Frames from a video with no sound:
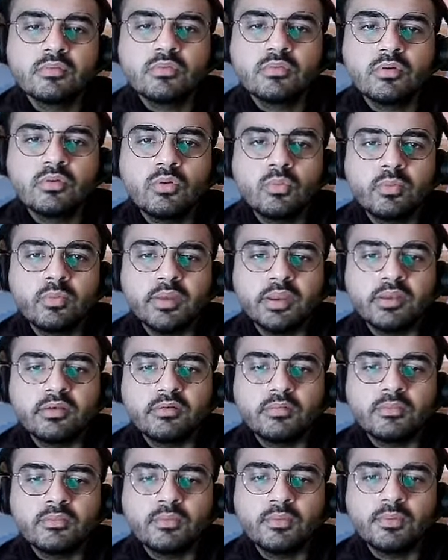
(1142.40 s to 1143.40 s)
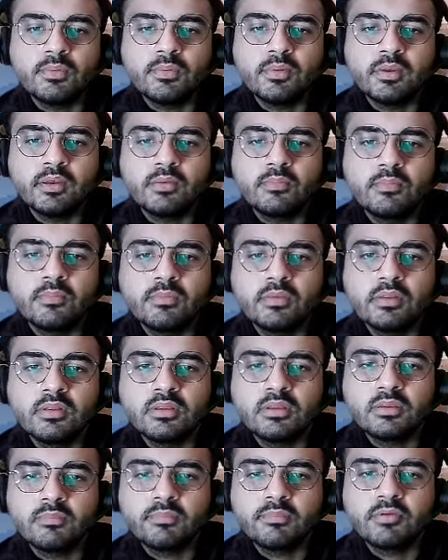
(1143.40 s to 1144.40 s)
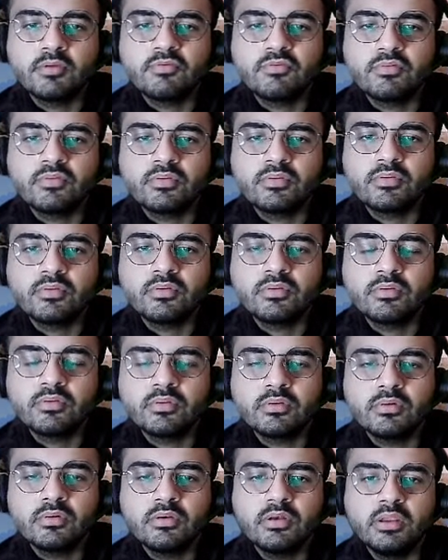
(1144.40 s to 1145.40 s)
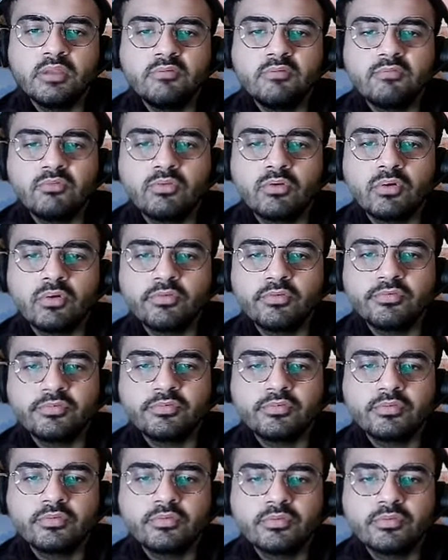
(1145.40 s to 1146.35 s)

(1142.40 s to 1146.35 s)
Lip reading: Oh wait. There's some pressure on d4 also.